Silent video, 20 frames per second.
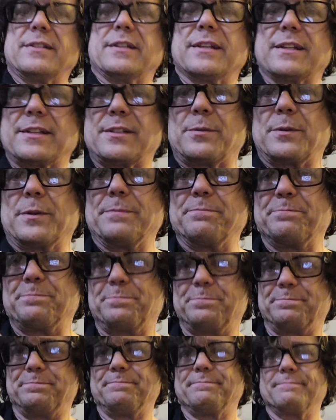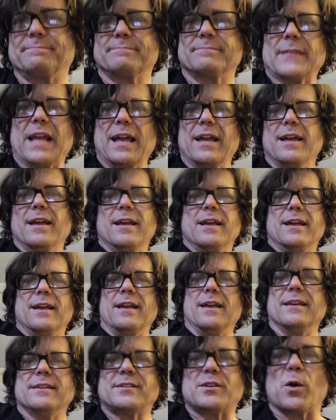6.
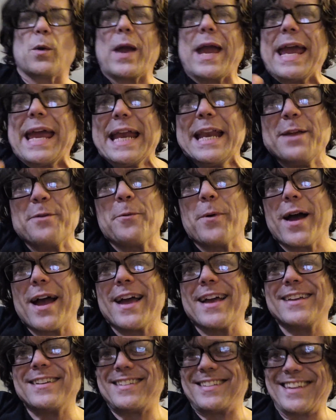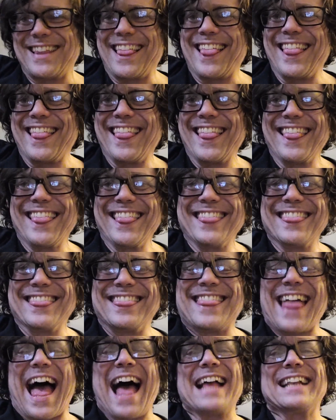So anyways,
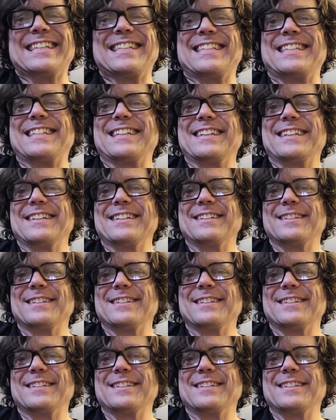that's